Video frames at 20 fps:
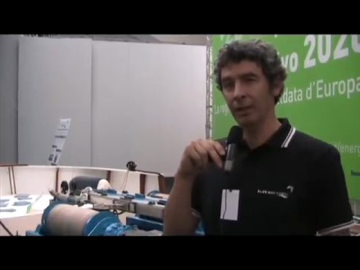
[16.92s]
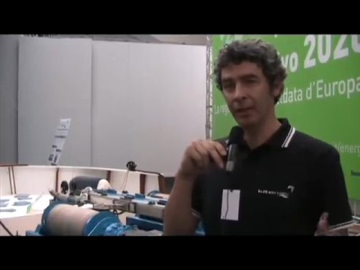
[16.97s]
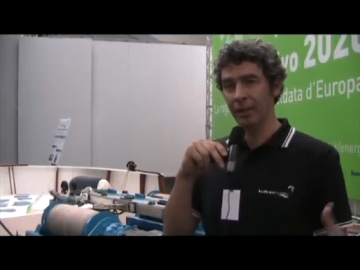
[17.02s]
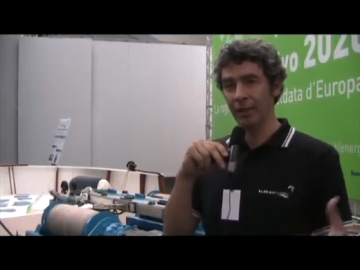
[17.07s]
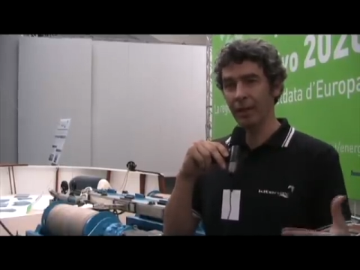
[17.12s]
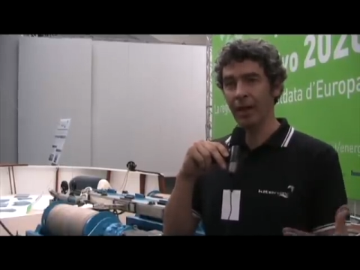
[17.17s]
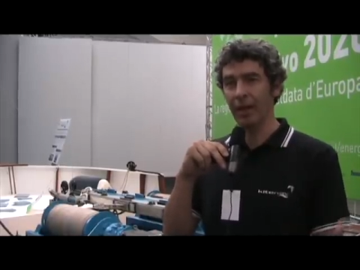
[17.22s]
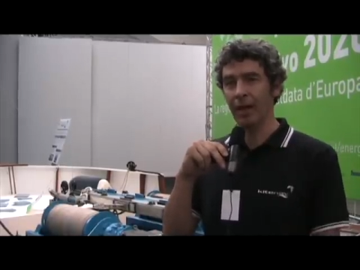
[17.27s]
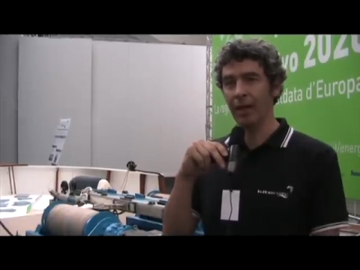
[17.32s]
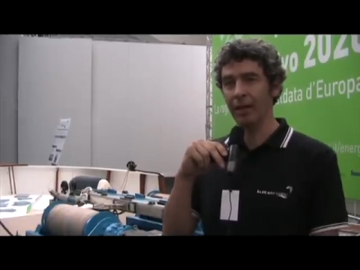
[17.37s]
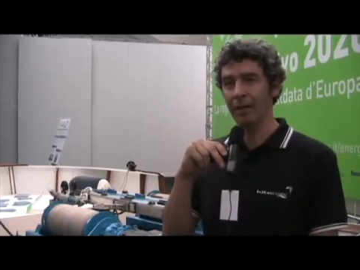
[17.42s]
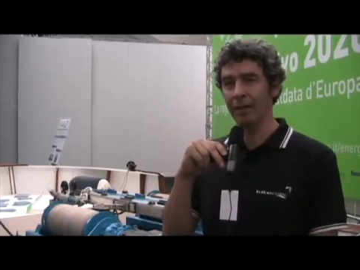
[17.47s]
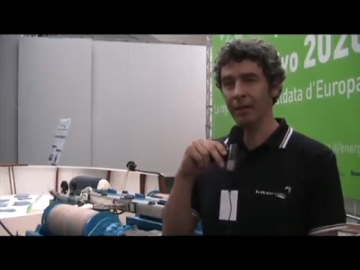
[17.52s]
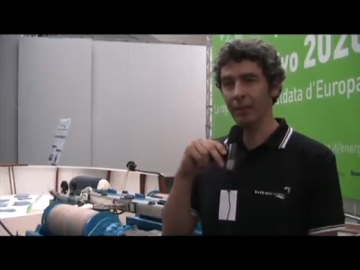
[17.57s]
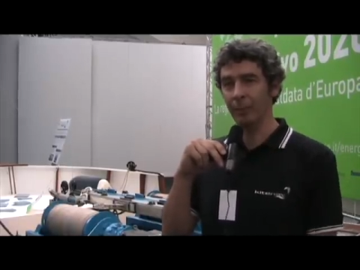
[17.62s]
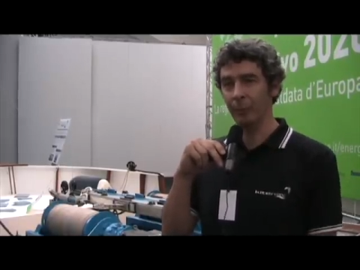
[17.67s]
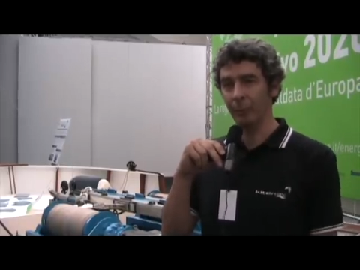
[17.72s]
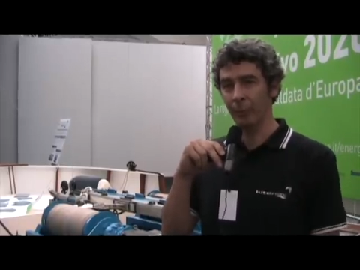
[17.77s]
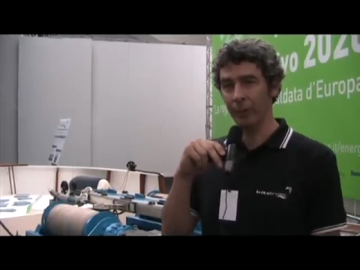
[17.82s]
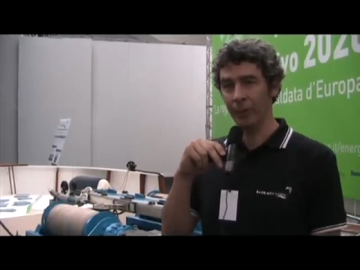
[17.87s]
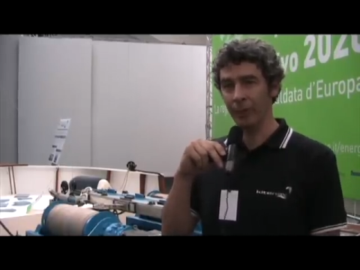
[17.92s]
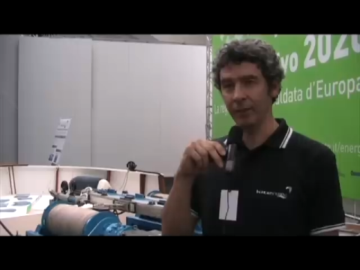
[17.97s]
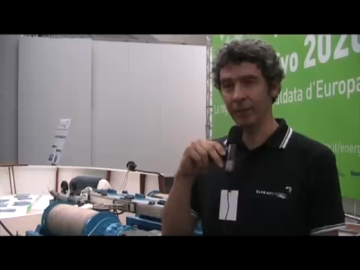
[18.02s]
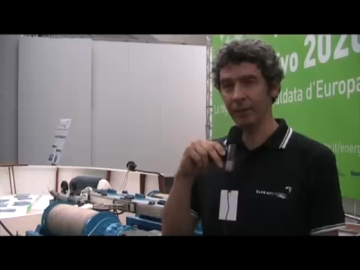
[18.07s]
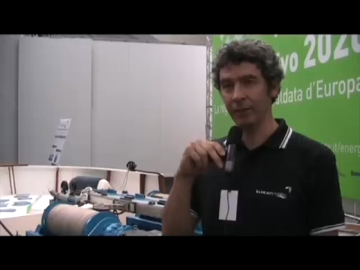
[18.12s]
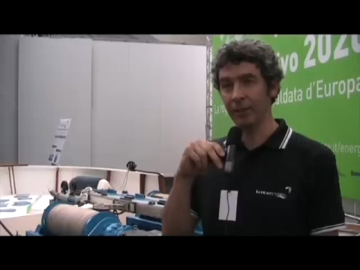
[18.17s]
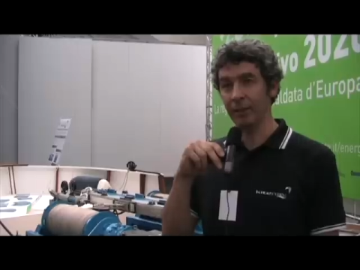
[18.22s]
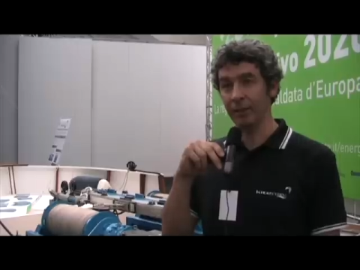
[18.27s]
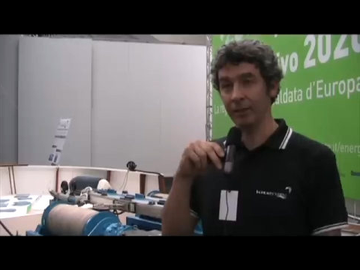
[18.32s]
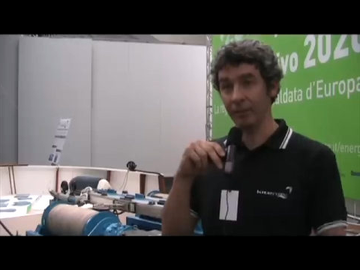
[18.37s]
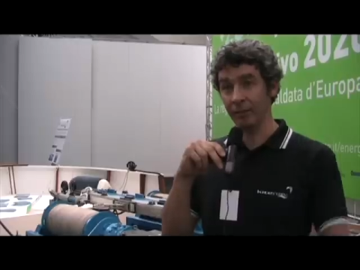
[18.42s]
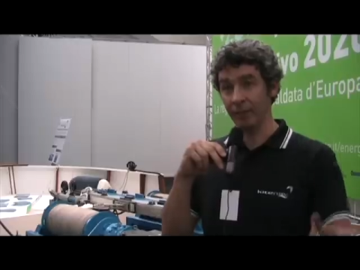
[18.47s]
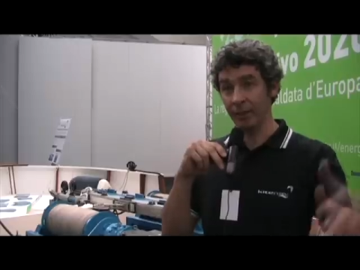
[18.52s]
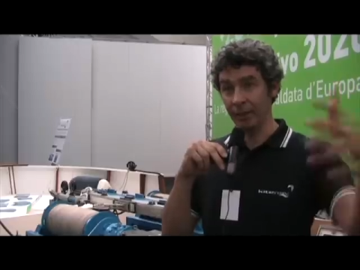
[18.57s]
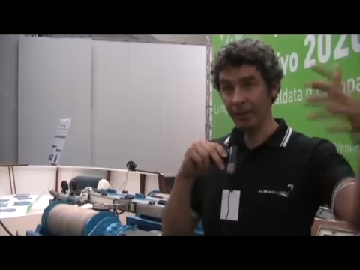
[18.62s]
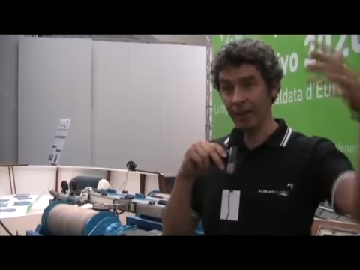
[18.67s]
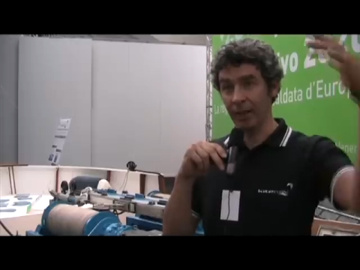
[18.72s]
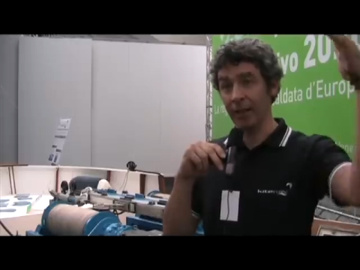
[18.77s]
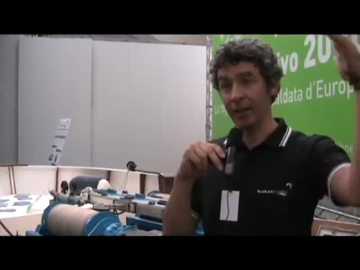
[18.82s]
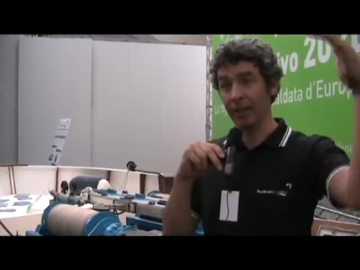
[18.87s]
the high wind at
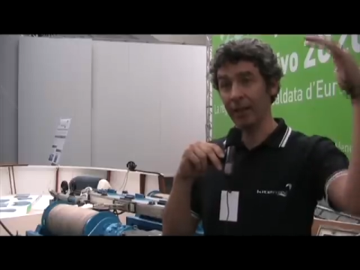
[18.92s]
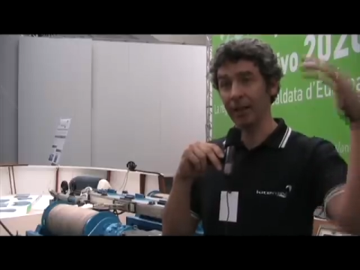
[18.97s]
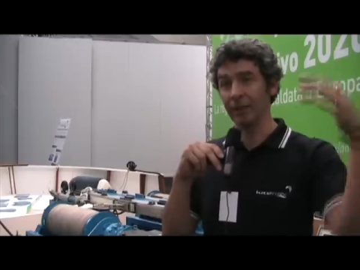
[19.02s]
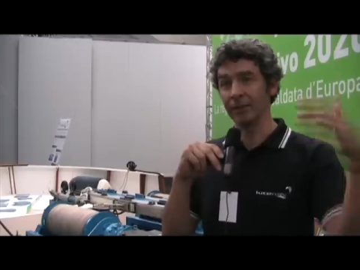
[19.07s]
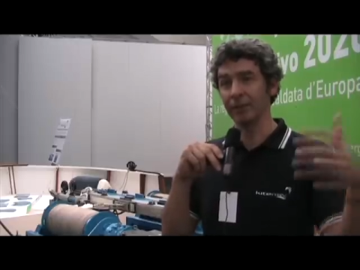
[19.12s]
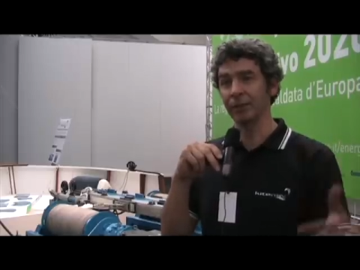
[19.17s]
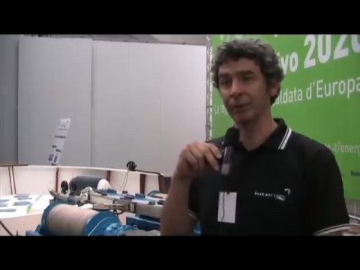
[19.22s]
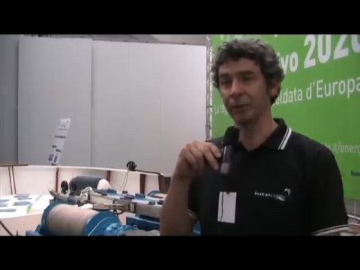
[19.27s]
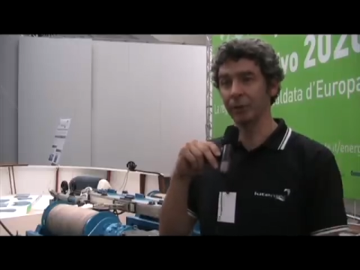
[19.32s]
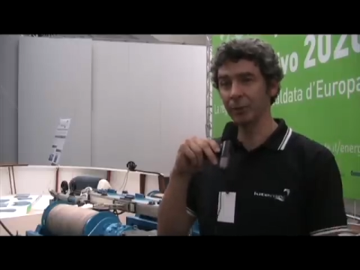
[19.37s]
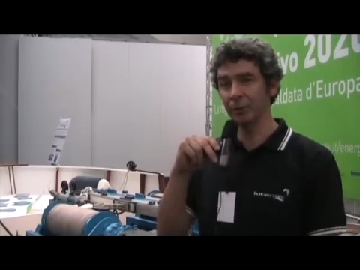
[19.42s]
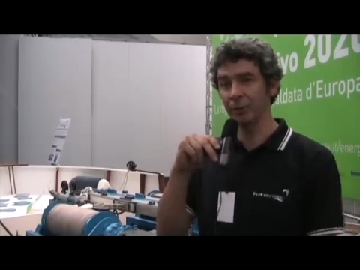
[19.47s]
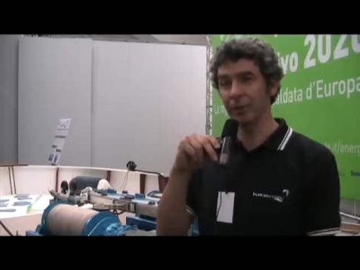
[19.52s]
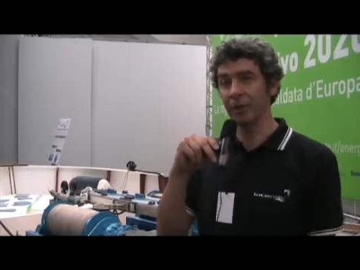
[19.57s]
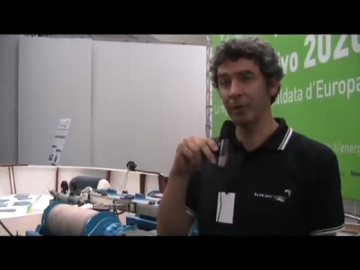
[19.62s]
very high altitude,